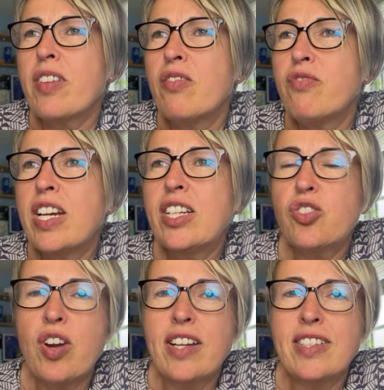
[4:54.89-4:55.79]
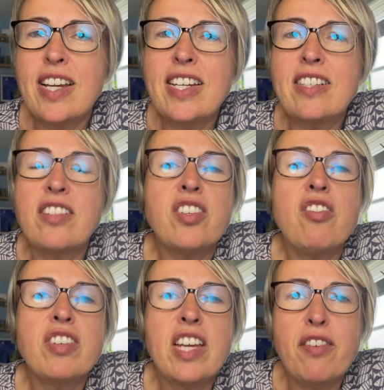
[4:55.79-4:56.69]
really translate as
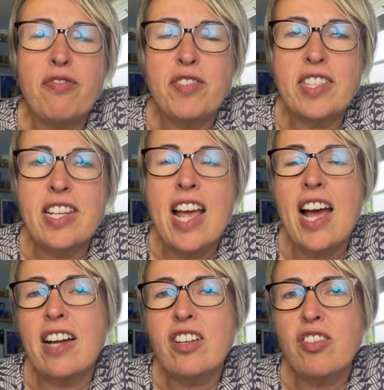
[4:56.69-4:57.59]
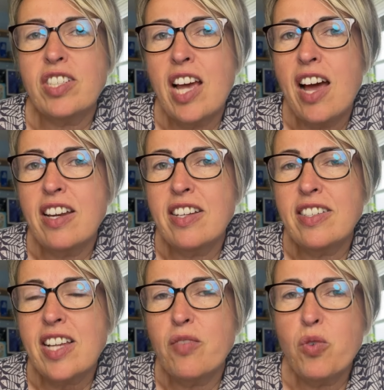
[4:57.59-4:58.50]
our gifts and our
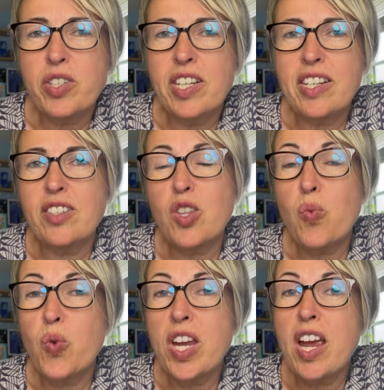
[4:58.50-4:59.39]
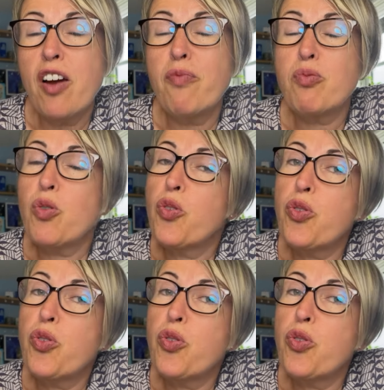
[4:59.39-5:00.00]
talents and what it is that we have brought